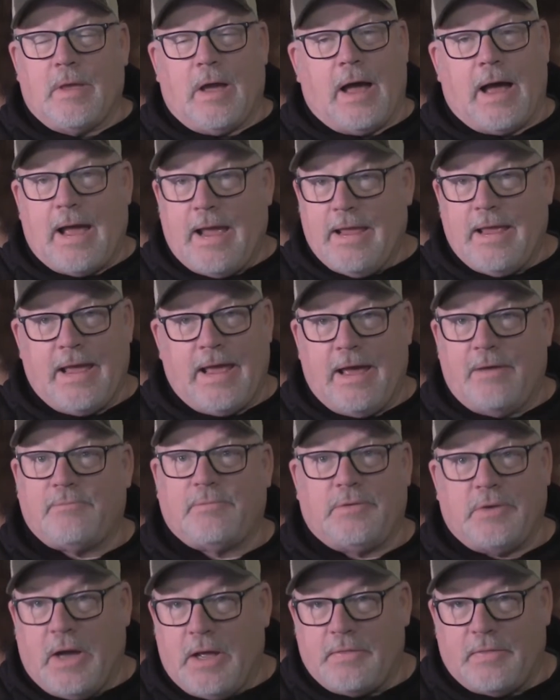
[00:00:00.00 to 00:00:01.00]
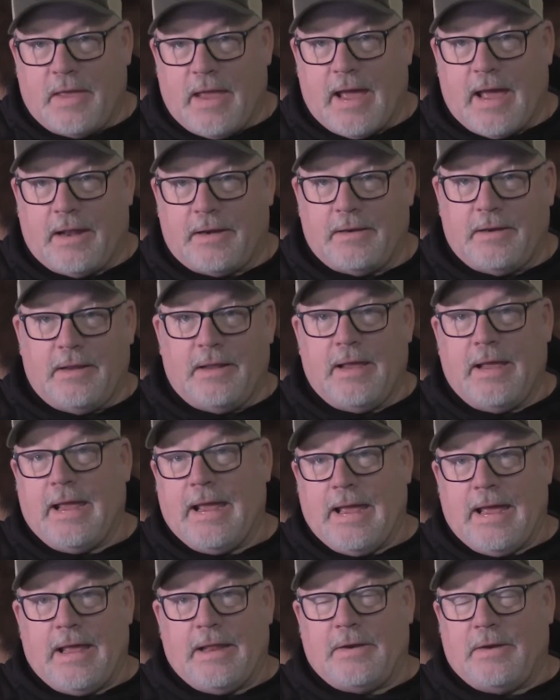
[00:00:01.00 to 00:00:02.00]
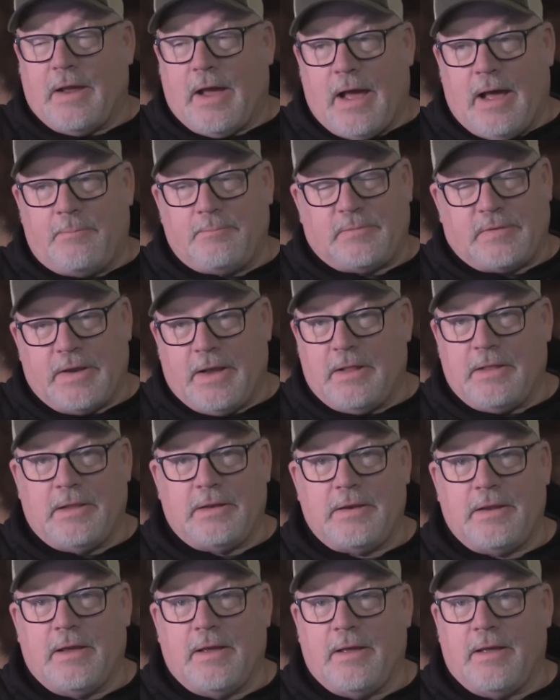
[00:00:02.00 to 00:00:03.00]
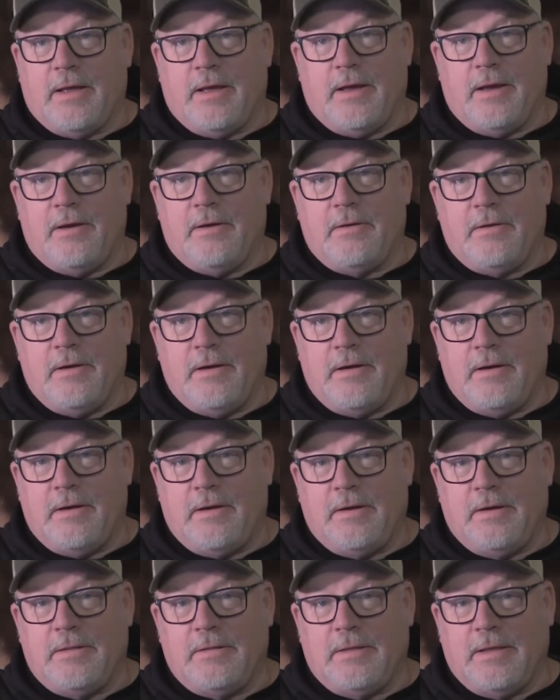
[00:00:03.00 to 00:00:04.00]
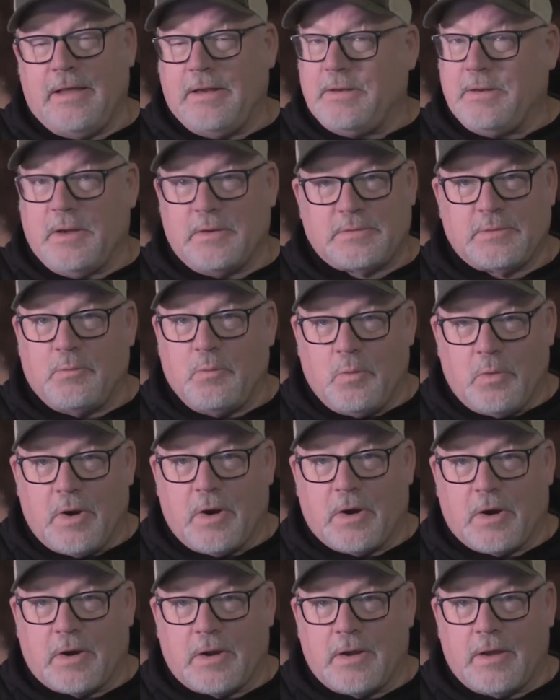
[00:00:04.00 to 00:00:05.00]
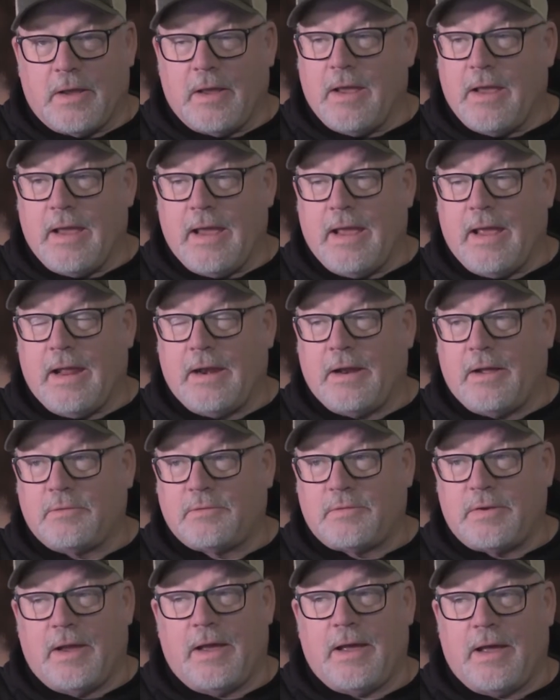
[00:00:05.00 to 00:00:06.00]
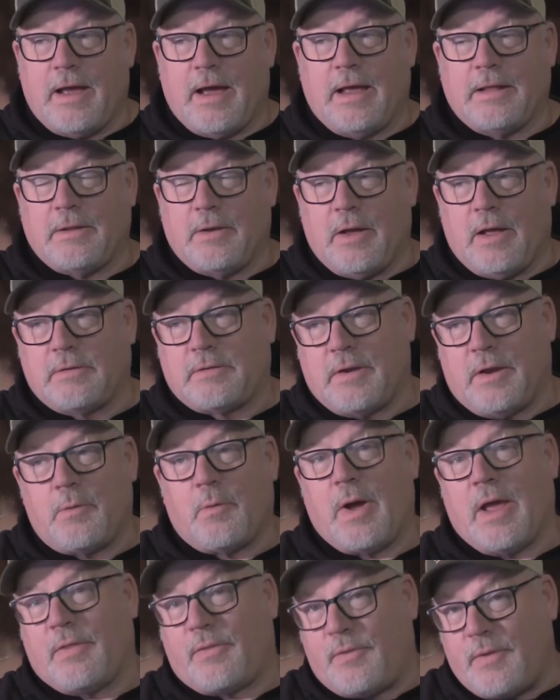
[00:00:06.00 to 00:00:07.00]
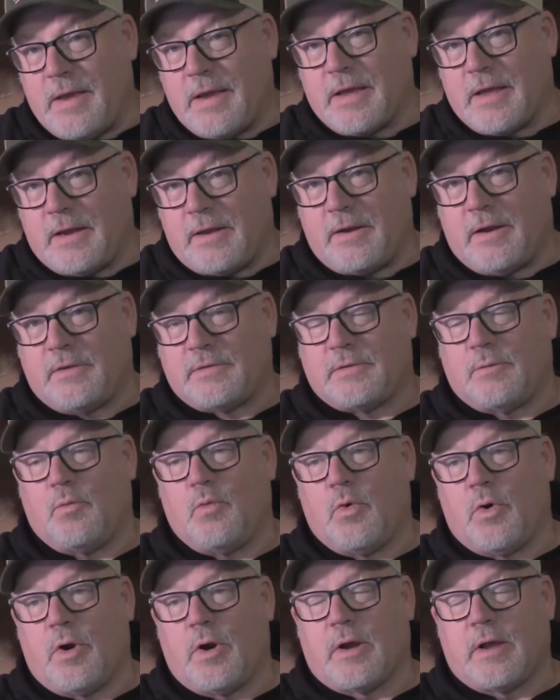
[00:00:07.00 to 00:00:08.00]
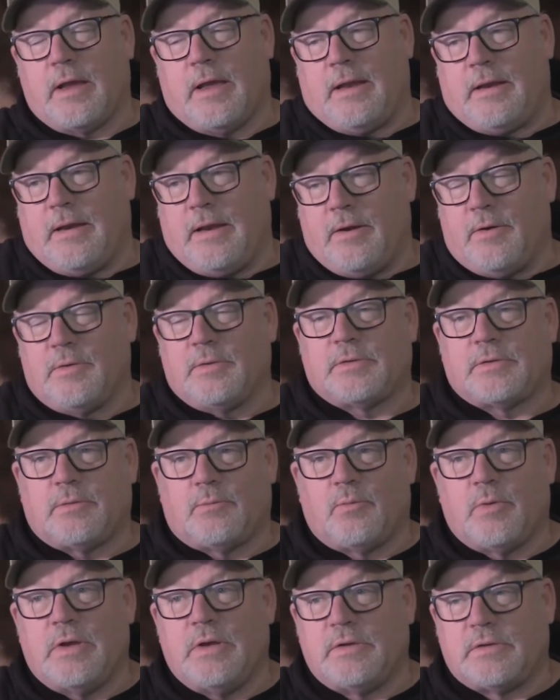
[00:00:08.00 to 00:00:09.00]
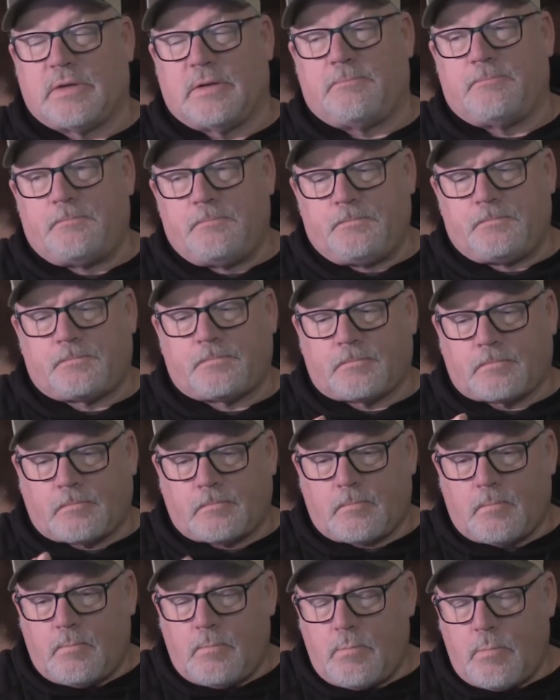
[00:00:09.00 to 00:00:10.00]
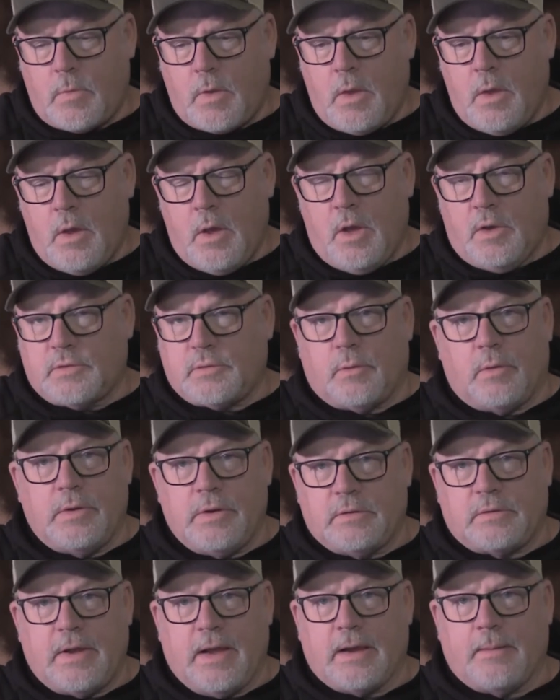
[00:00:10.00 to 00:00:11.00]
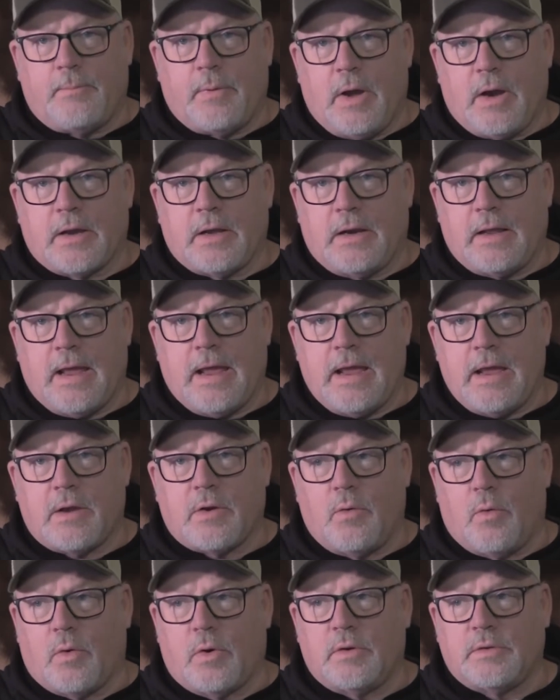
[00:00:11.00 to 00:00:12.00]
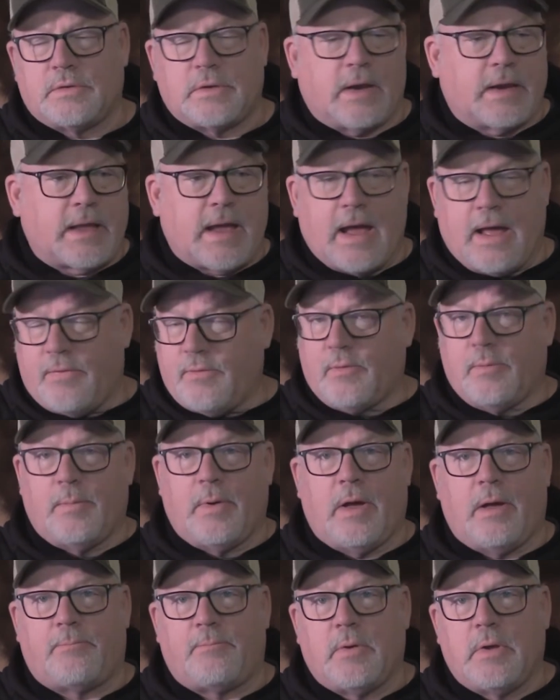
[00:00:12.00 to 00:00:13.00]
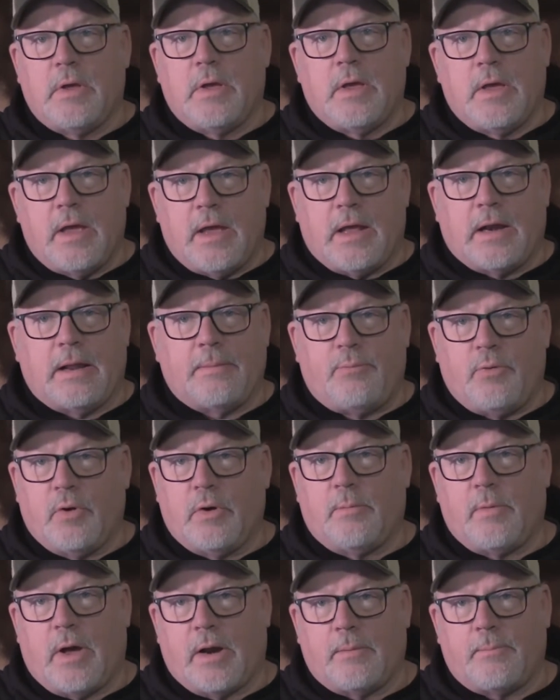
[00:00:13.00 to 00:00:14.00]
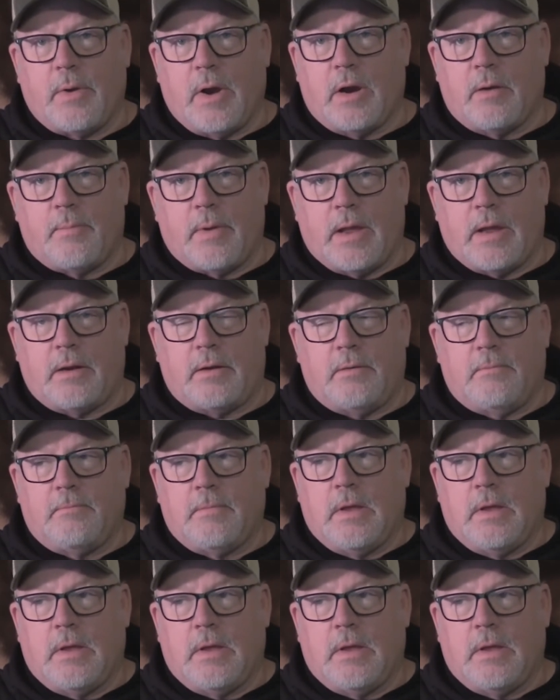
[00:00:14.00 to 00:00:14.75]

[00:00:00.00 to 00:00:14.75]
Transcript: I have done that. And I'm telling you, it doesn't work. And I'll tell you why I think it doesn't work, and here's the reason. So you take a bucket of acorns, I gather them up, and I put them on a bear bait.